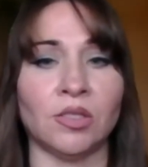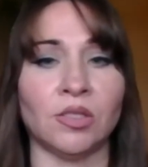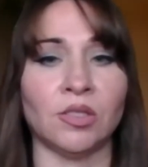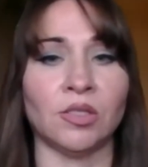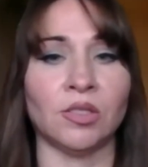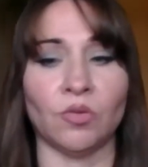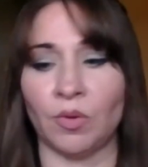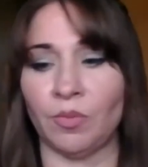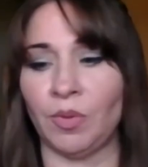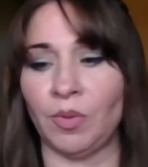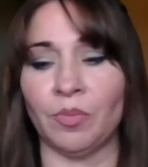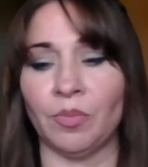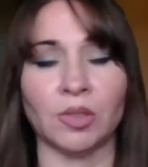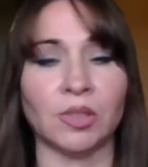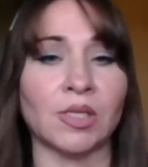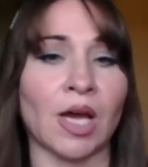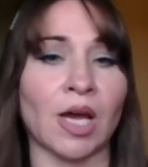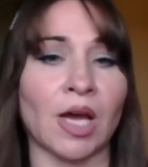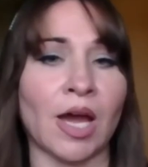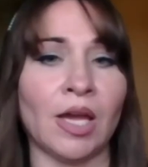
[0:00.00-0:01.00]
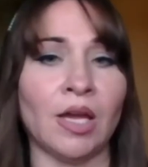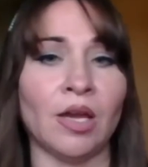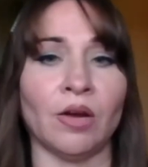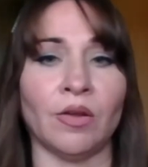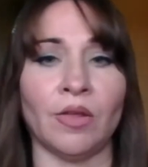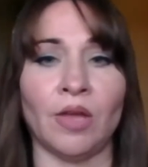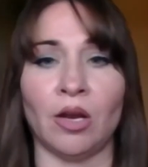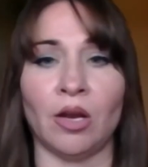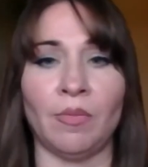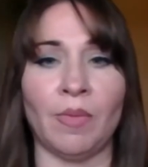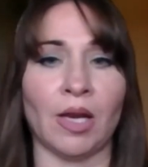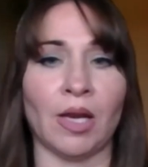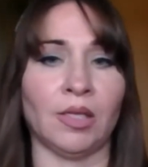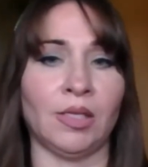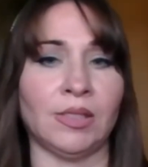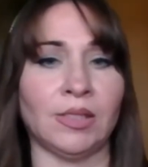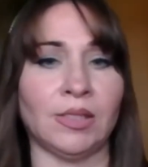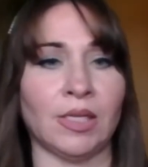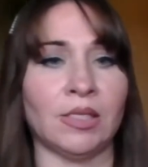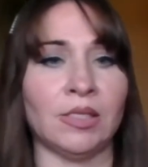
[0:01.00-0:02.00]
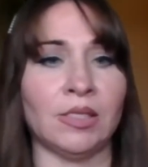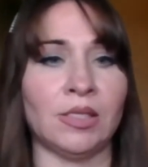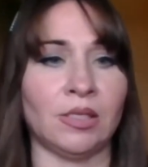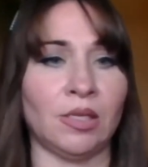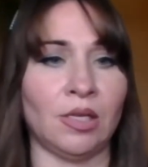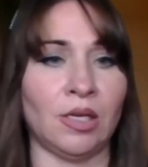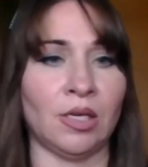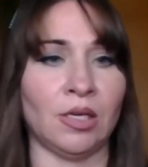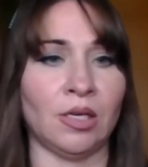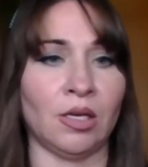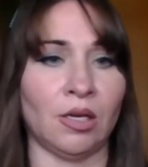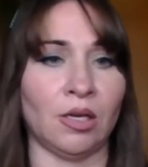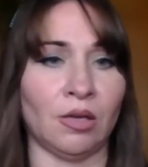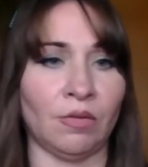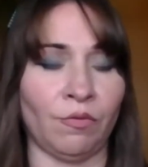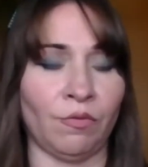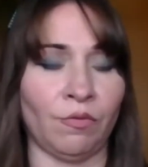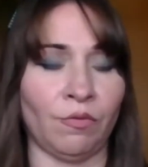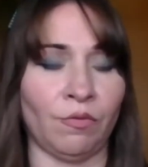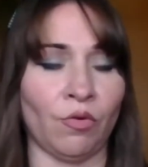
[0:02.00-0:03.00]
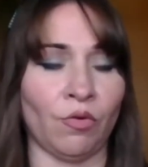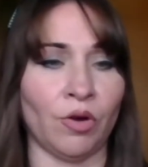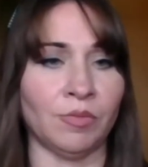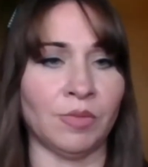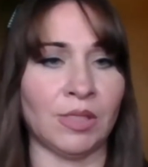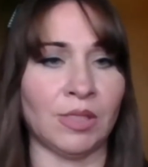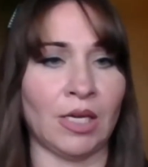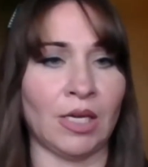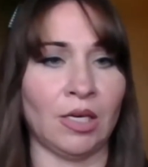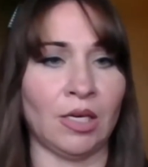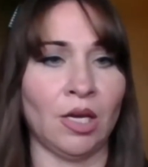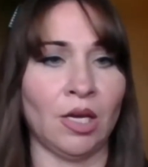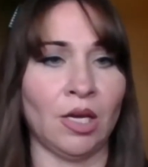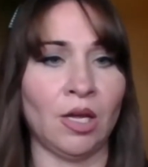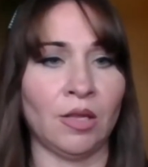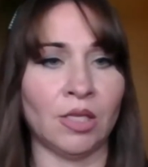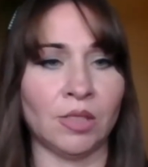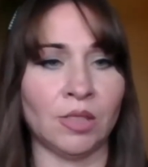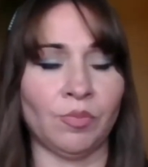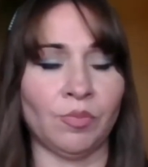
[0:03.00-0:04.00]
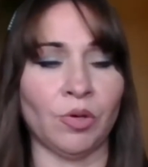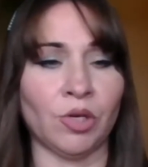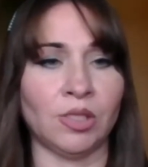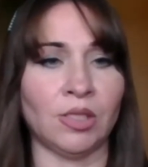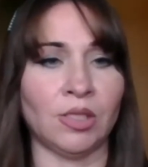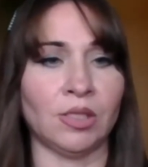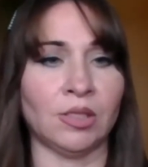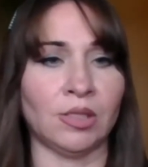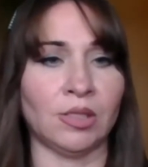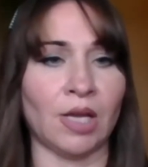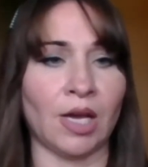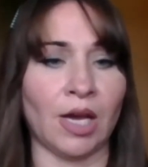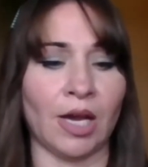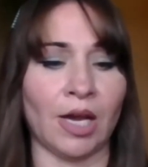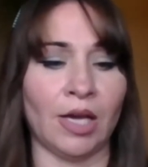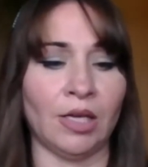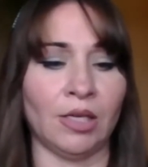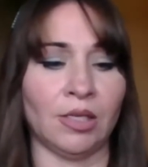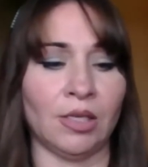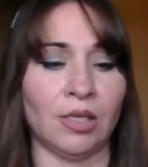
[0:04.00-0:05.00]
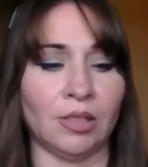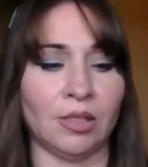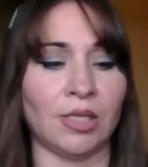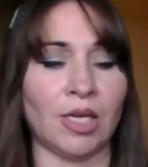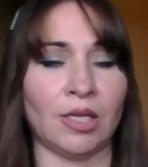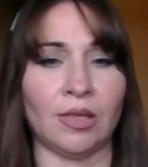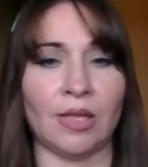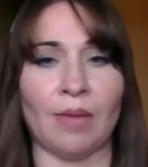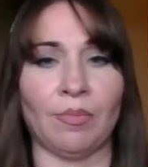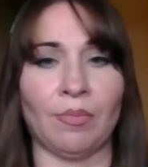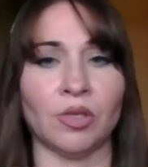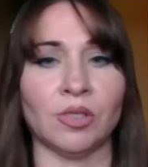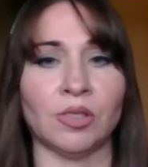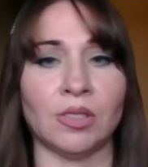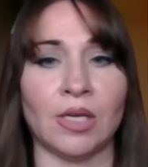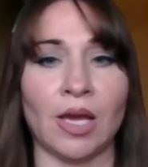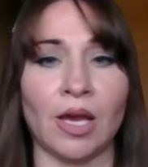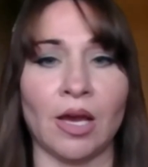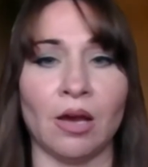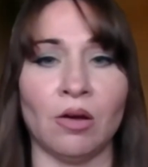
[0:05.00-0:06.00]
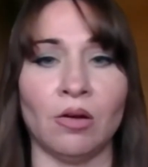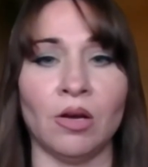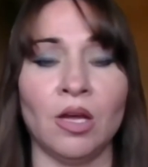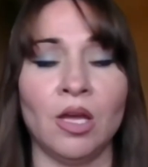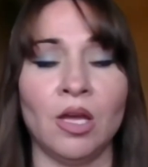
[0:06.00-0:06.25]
So when people die, are they automatically sent in a form saying this person's died, take that person out?